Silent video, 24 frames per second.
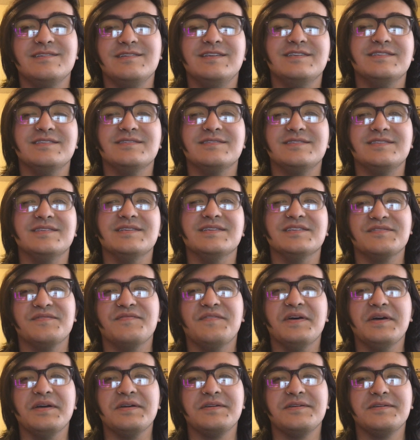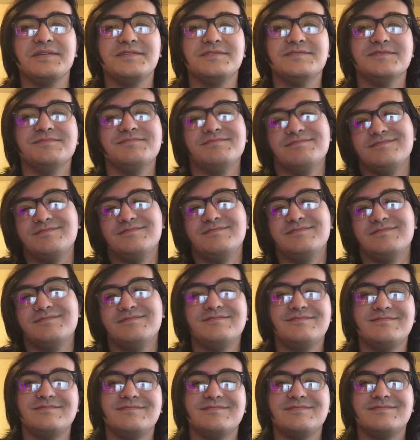He's a cis fuck.
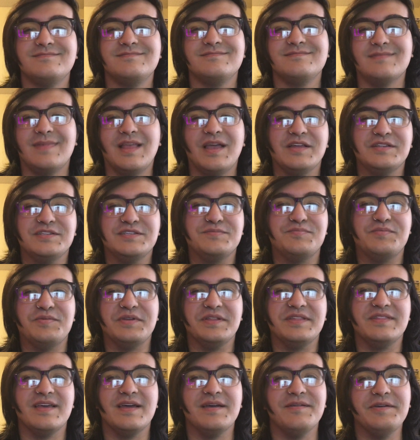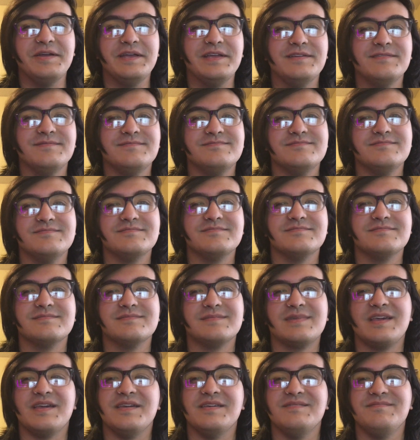I'll just put it that way,
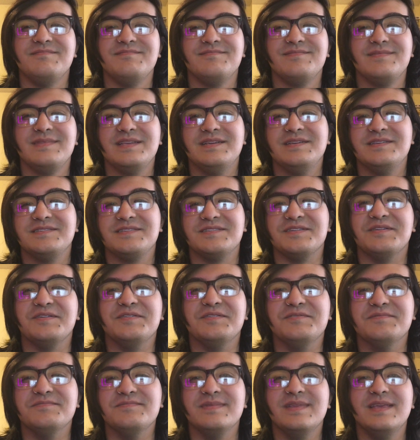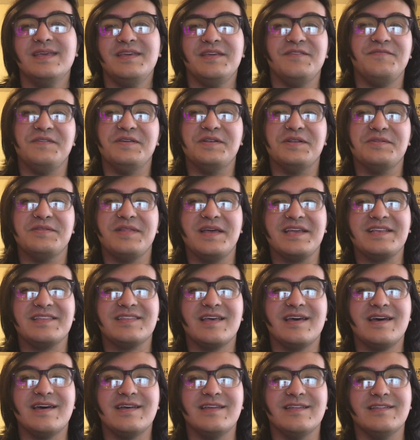okay? So if you don't like
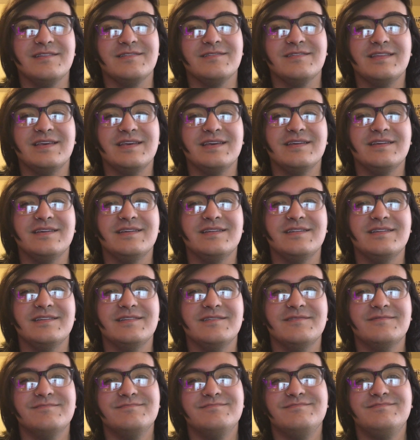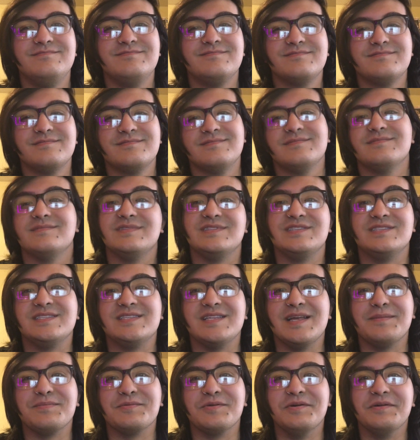that, then
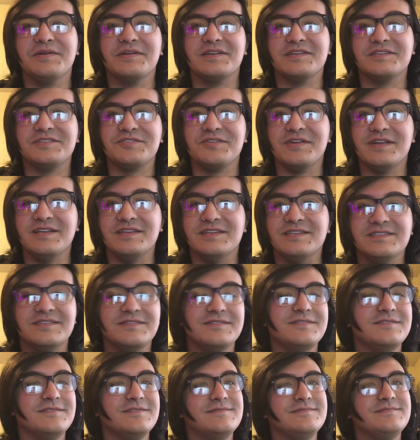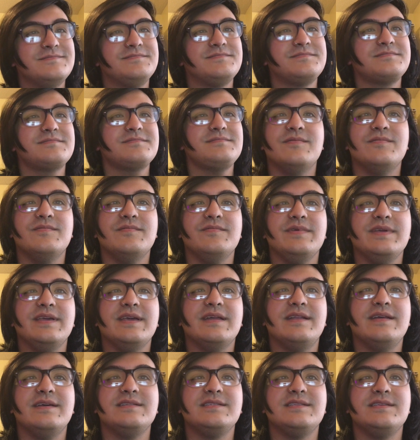stop calling us trannies. We
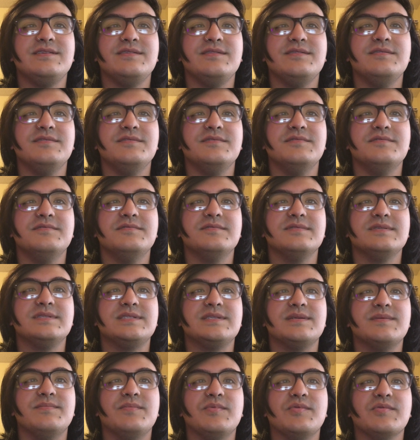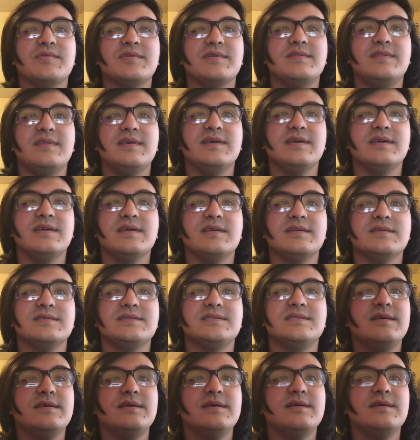get into some more
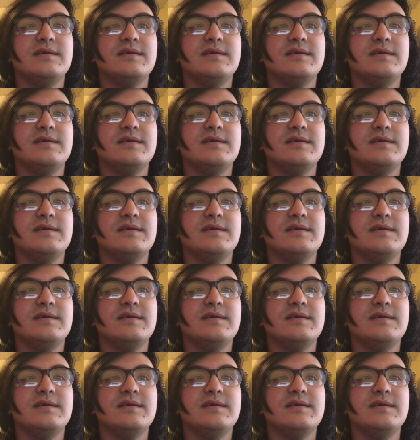things.